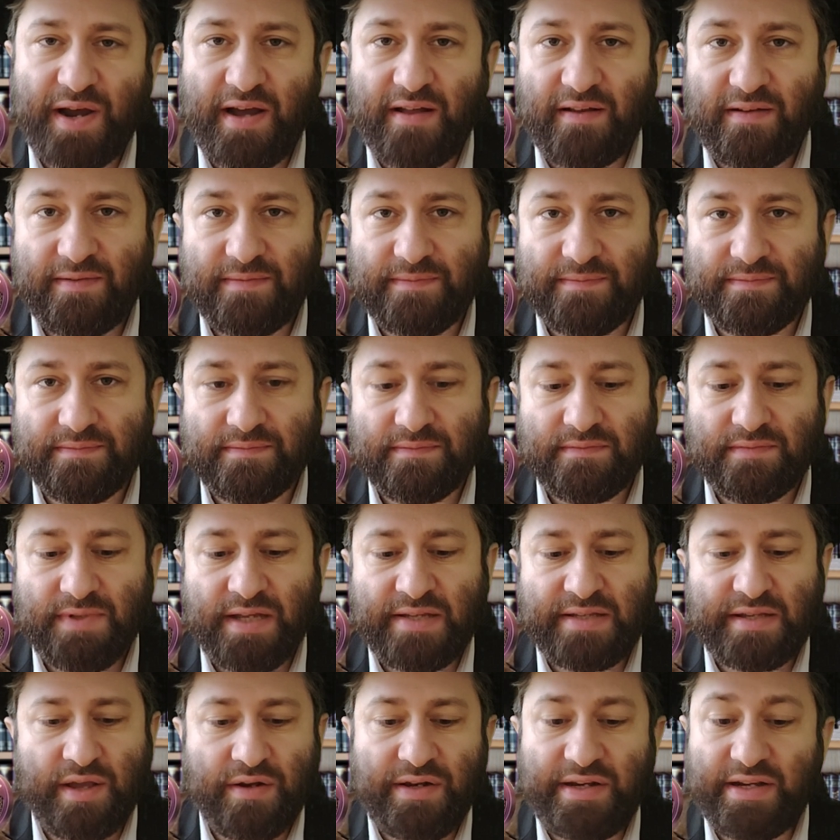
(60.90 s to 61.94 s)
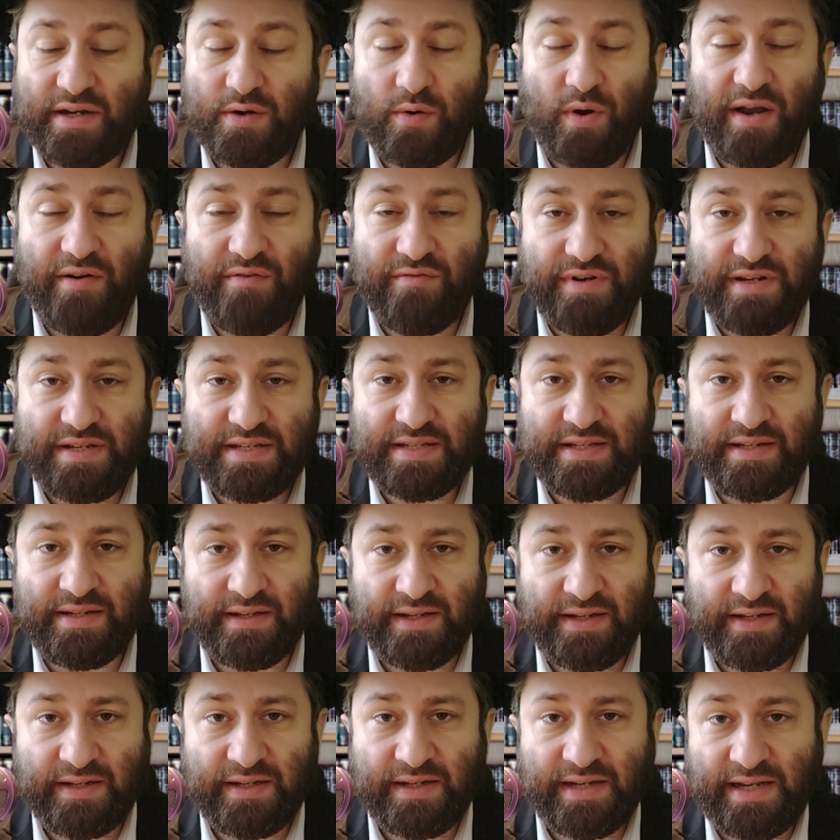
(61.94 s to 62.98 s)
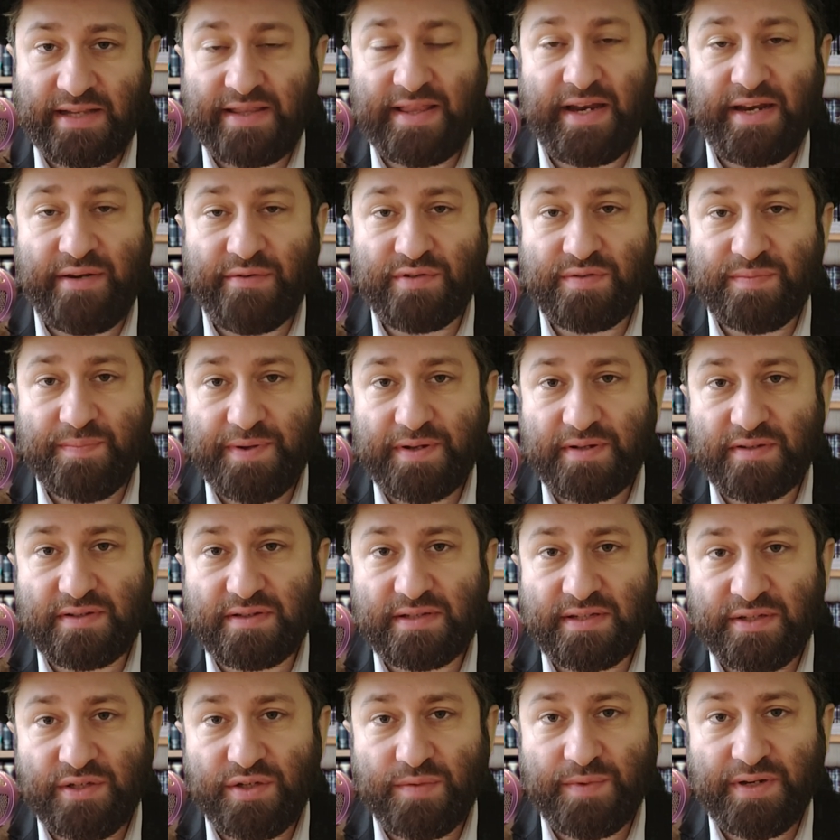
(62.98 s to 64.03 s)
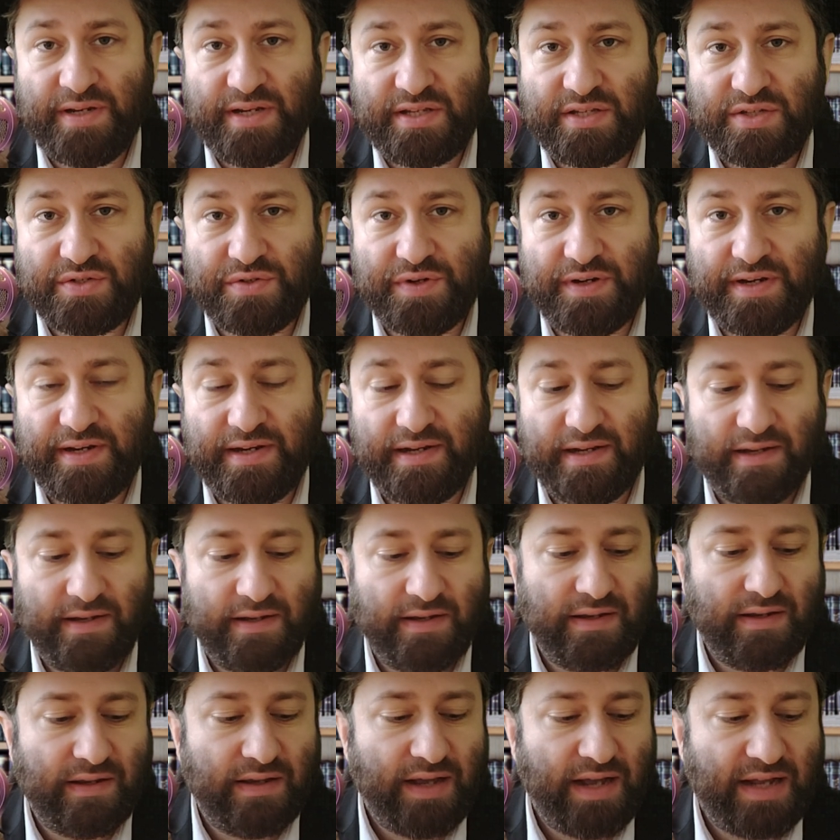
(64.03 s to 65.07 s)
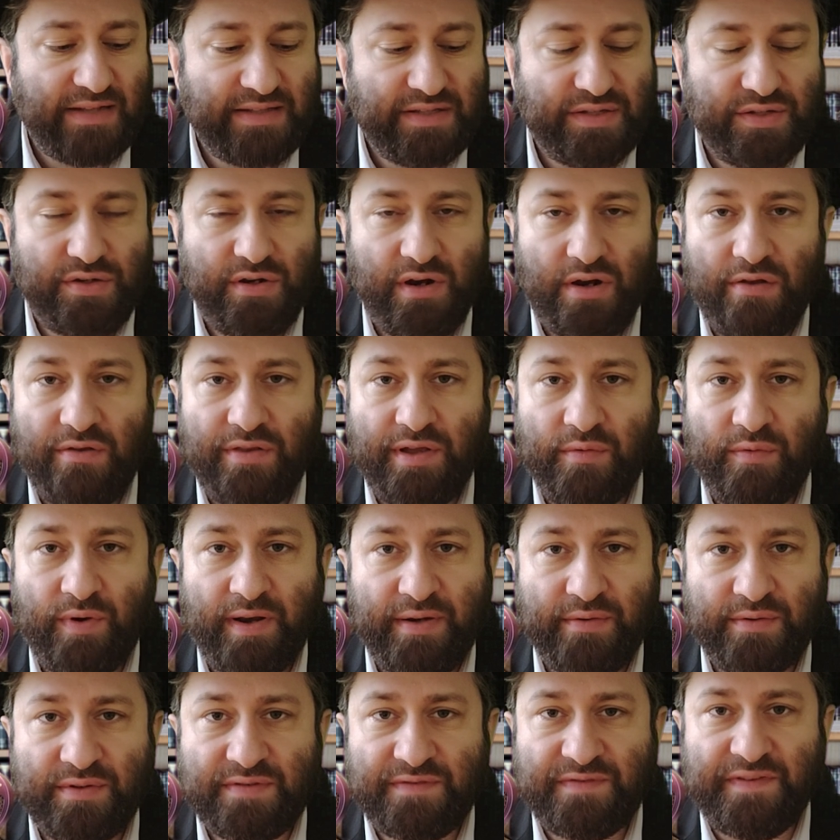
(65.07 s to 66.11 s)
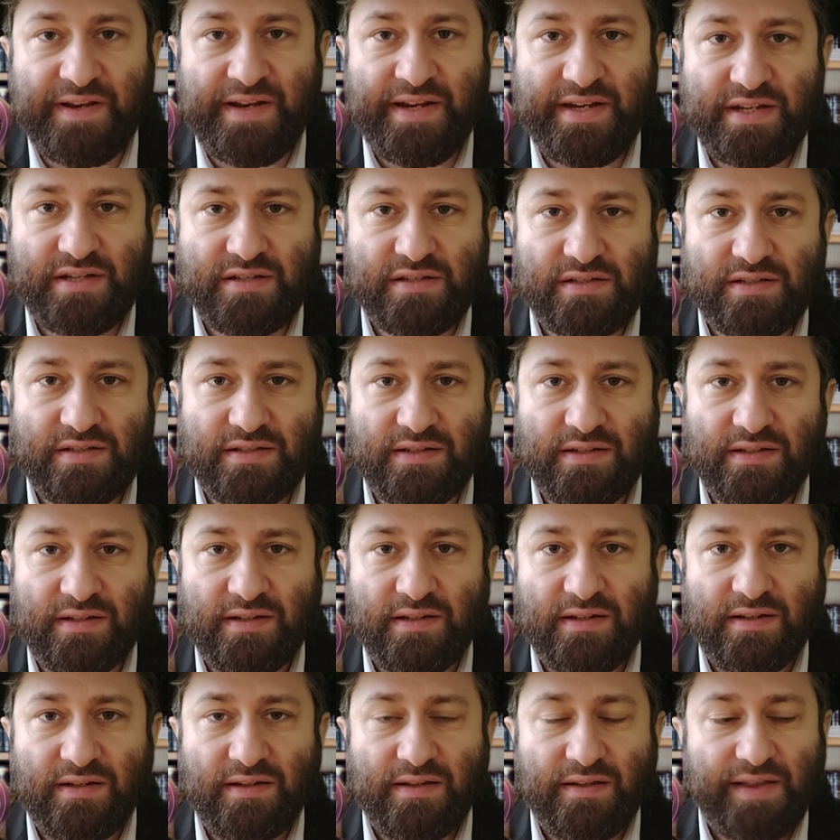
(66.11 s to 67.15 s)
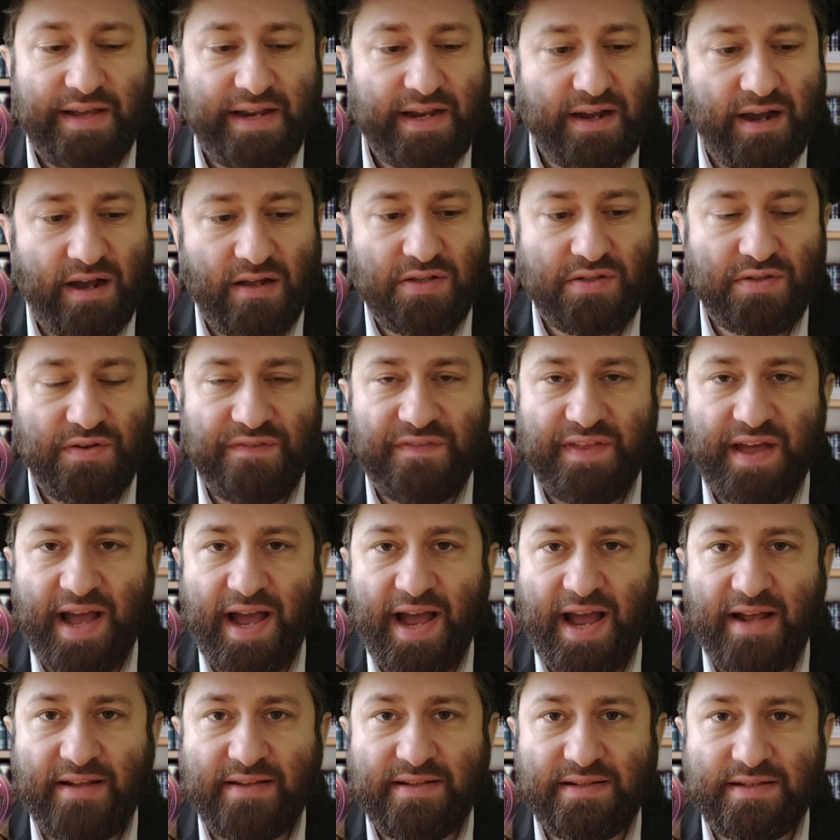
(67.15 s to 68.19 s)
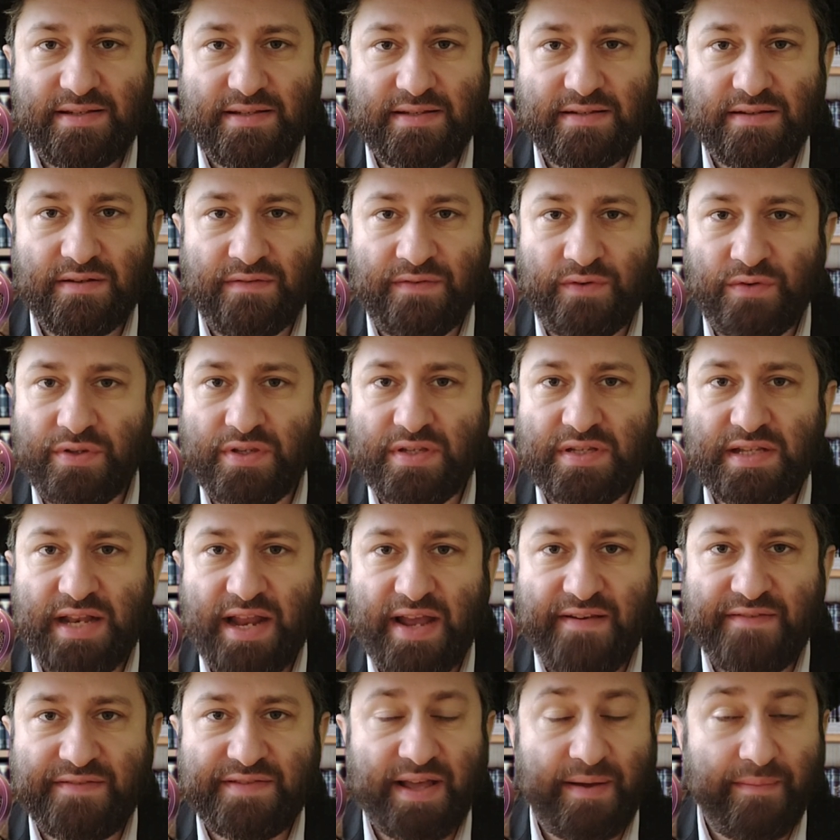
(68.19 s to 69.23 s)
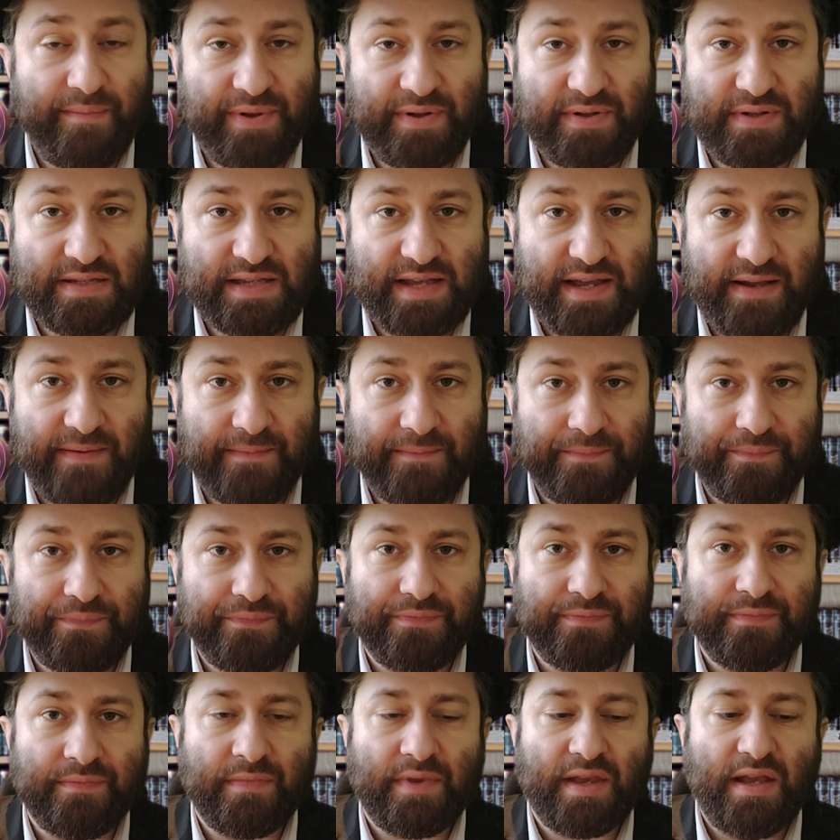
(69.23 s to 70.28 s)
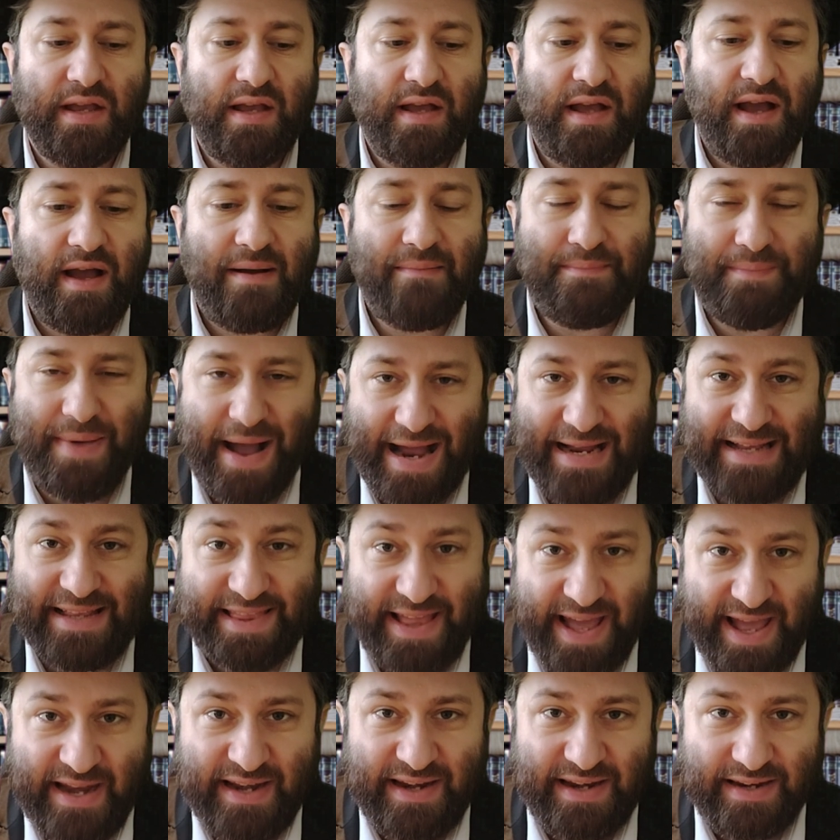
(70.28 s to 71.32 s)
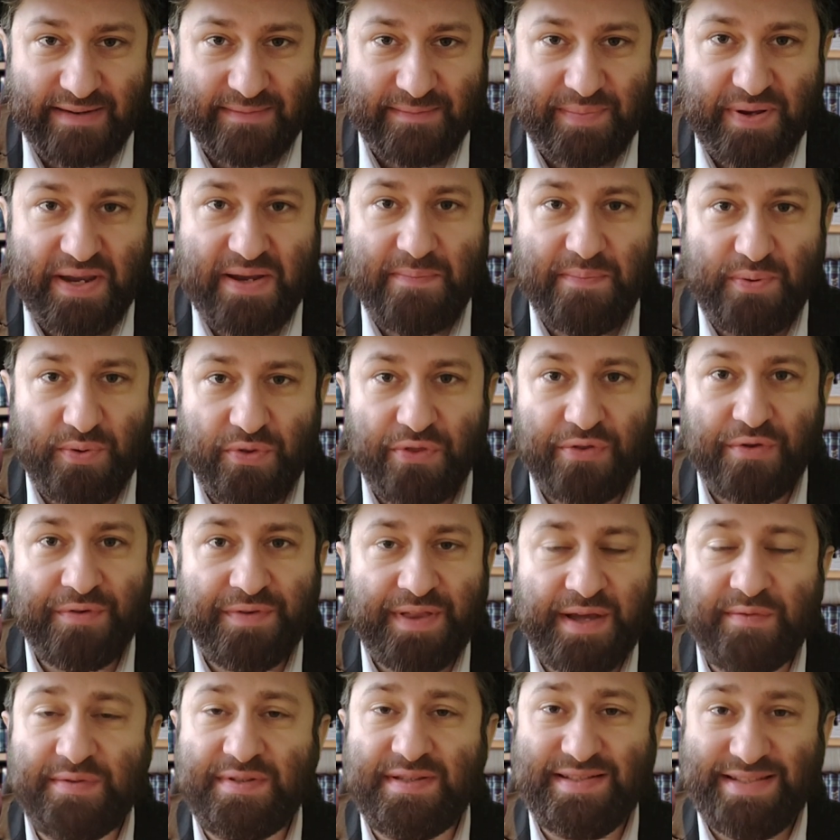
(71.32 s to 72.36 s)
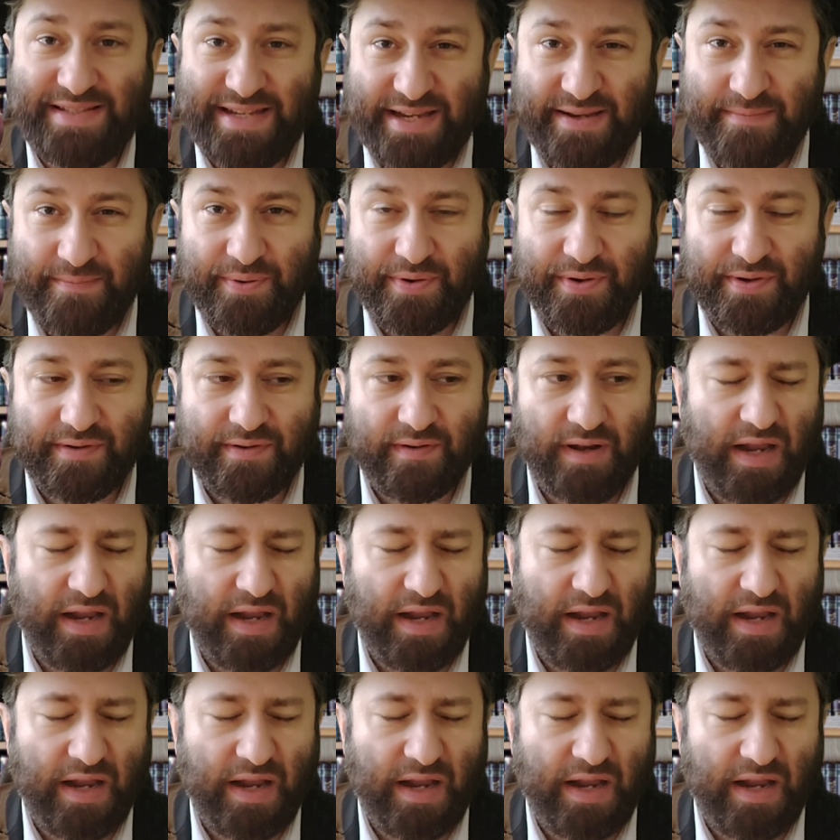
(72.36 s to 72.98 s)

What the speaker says: Mahal. It's only quite recently that it was built in human history. And did you know that when it was finished, they cut off the hands of all the slaves that built it? Back then, people thought that was deep.